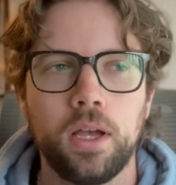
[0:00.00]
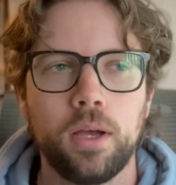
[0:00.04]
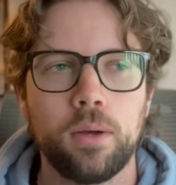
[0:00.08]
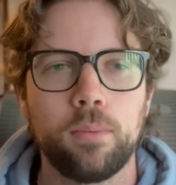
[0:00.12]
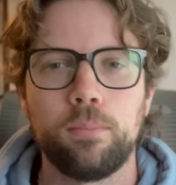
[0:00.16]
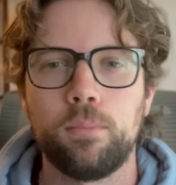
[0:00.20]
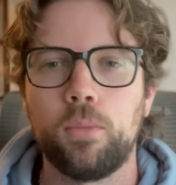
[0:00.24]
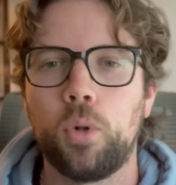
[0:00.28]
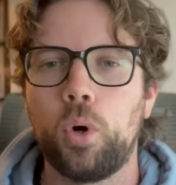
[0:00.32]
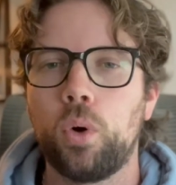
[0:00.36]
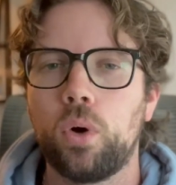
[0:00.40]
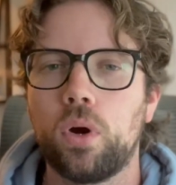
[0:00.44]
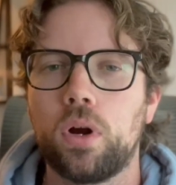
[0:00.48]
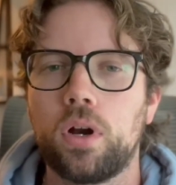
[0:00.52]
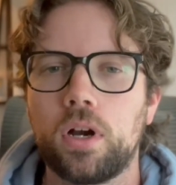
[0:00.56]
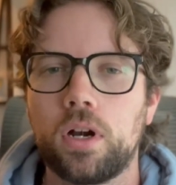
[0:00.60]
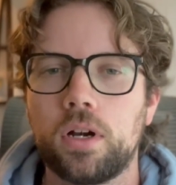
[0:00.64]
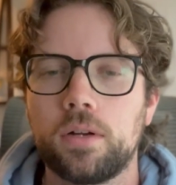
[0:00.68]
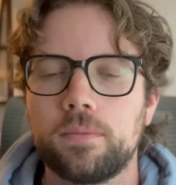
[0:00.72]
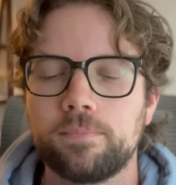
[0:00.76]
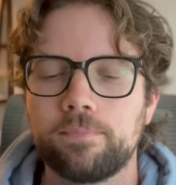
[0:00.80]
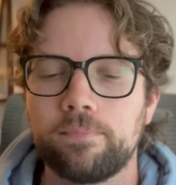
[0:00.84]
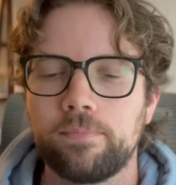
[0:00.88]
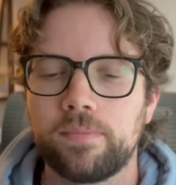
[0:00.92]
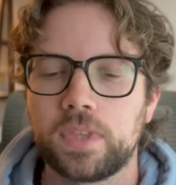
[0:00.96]

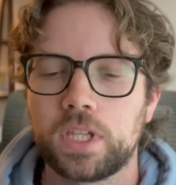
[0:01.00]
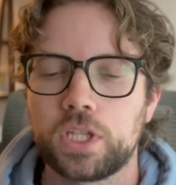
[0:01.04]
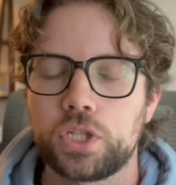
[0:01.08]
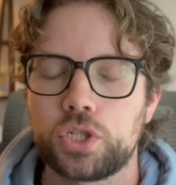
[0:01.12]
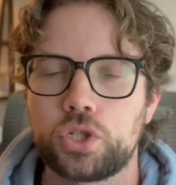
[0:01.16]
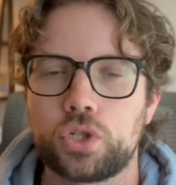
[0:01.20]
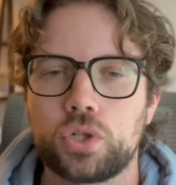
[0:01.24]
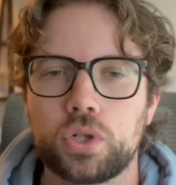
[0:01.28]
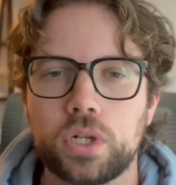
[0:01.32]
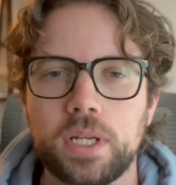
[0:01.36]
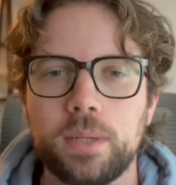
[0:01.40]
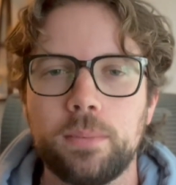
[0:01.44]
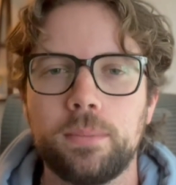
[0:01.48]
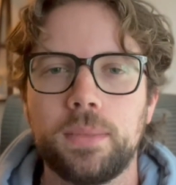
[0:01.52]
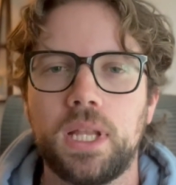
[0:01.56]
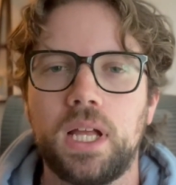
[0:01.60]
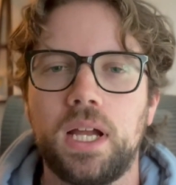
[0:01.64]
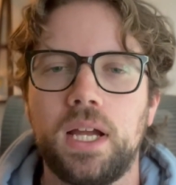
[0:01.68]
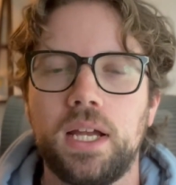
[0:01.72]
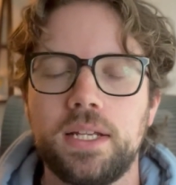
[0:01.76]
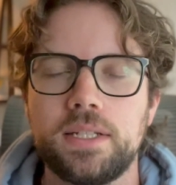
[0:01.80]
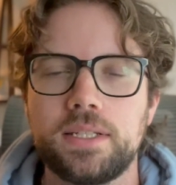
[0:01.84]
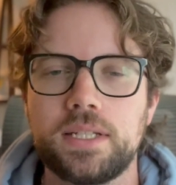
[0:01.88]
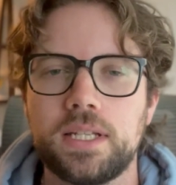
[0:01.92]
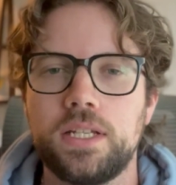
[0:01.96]
more
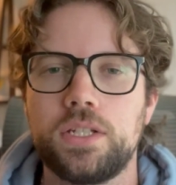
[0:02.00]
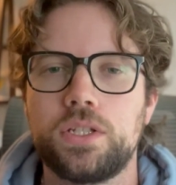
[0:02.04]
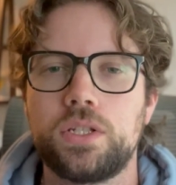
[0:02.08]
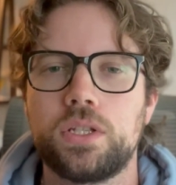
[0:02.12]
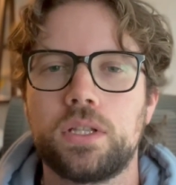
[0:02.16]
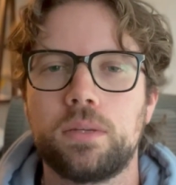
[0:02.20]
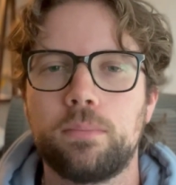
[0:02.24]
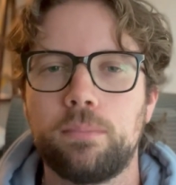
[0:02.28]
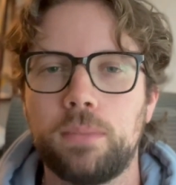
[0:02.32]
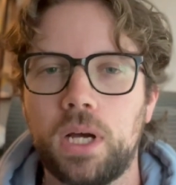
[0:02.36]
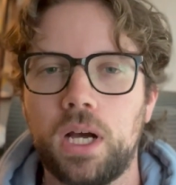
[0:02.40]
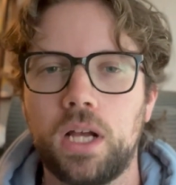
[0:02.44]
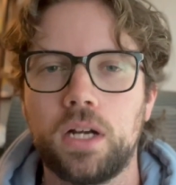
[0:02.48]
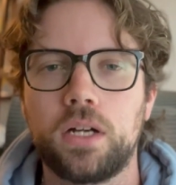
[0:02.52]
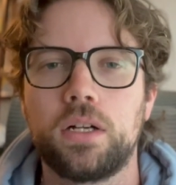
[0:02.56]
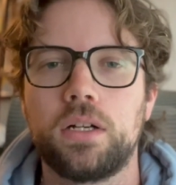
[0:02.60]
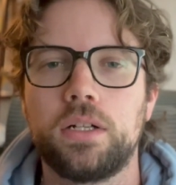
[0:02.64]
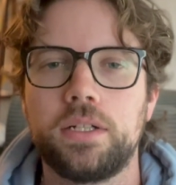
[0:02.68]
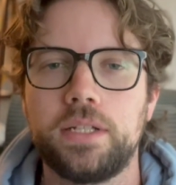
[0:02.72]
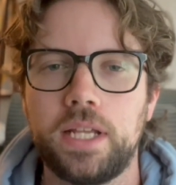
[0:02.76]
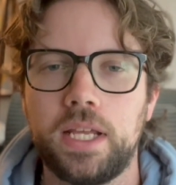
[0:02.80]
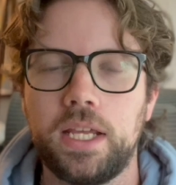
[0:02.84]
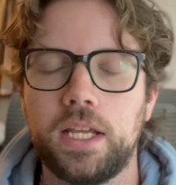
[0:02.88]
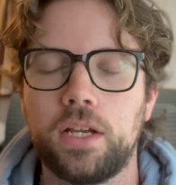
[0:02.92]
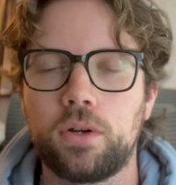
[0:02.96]
streamlined into the modern day